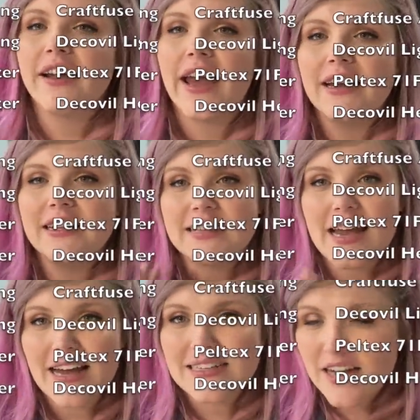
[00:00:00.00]
Again, it's
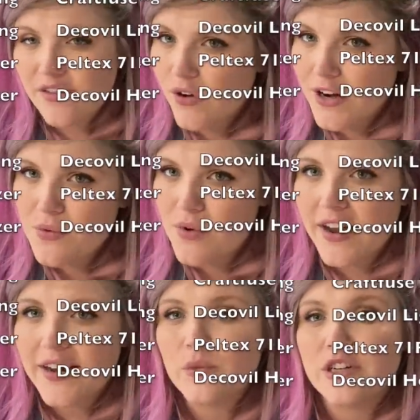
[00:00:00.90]

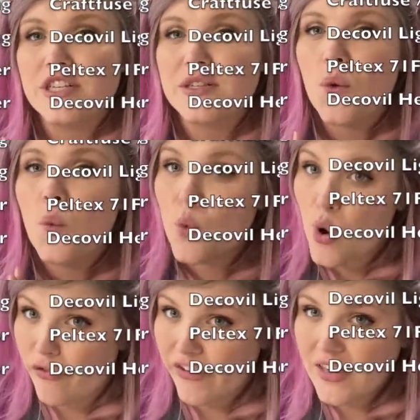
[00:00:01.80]
SF101, which is
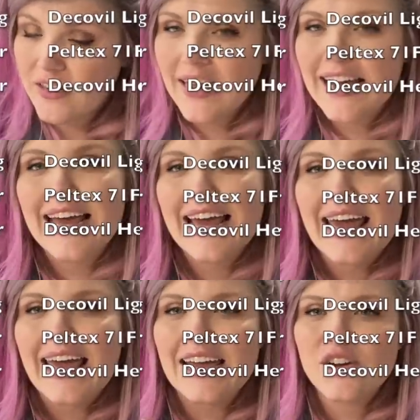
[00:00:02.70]
woven.